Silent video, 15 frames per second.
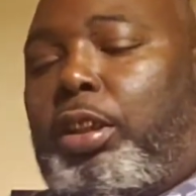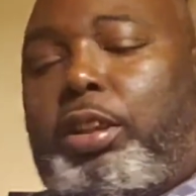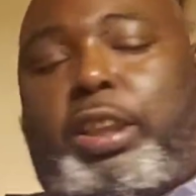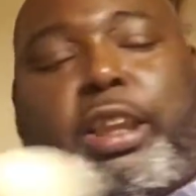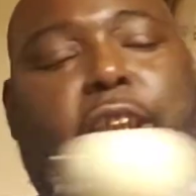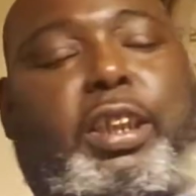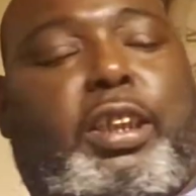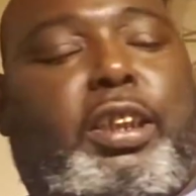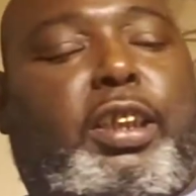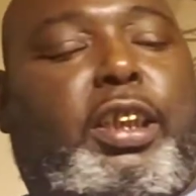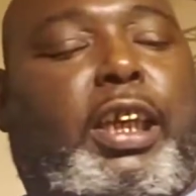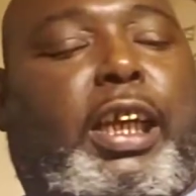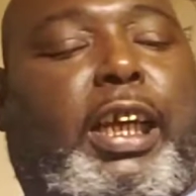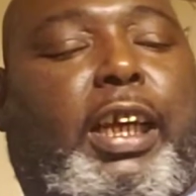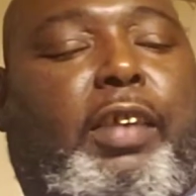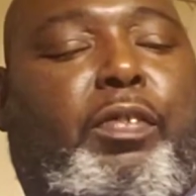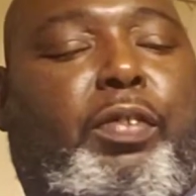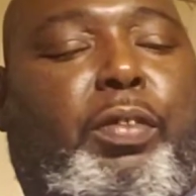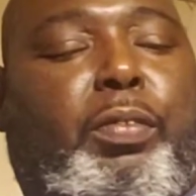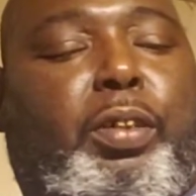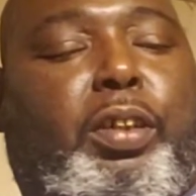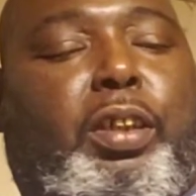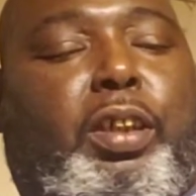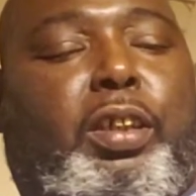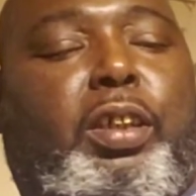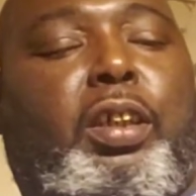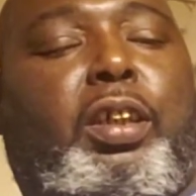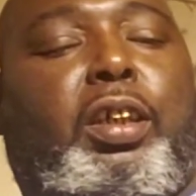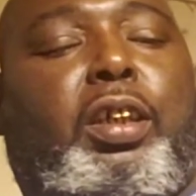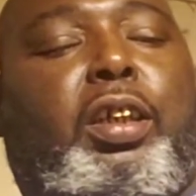Take a little knife and we'll
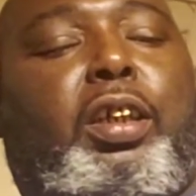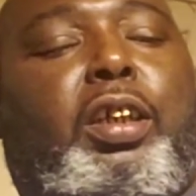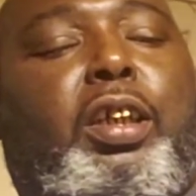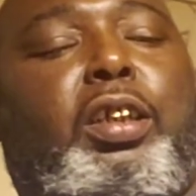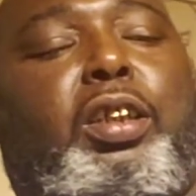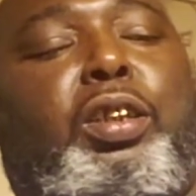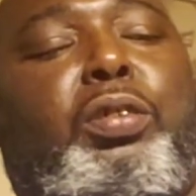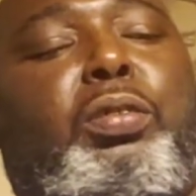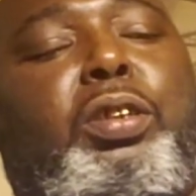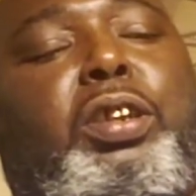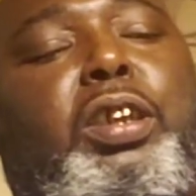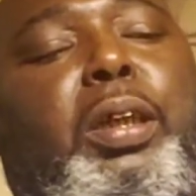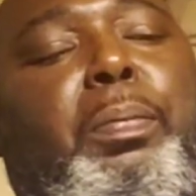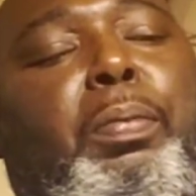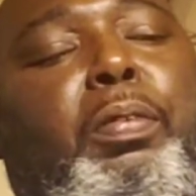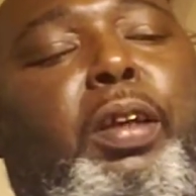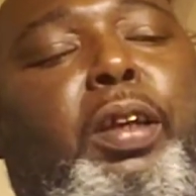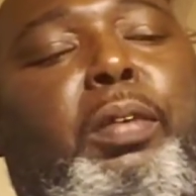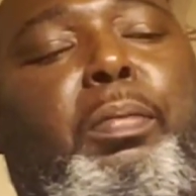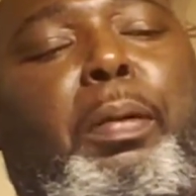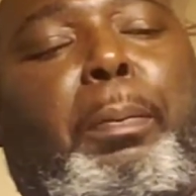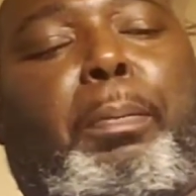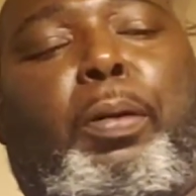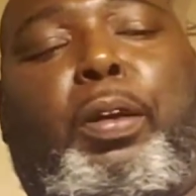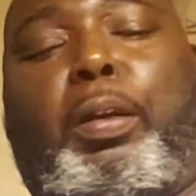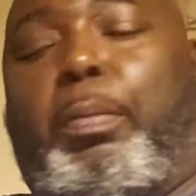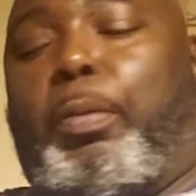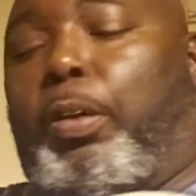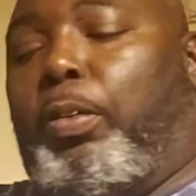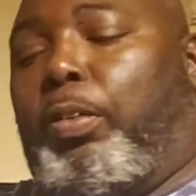cut through and separate them and pull
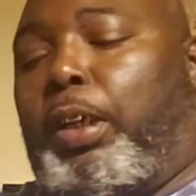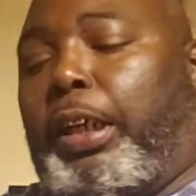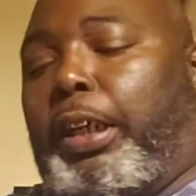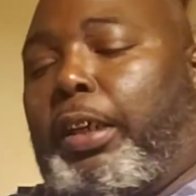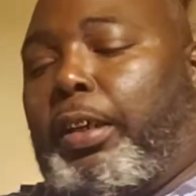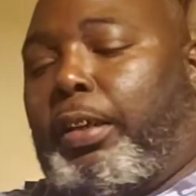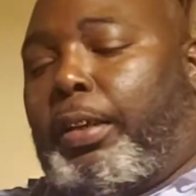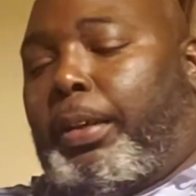them on out.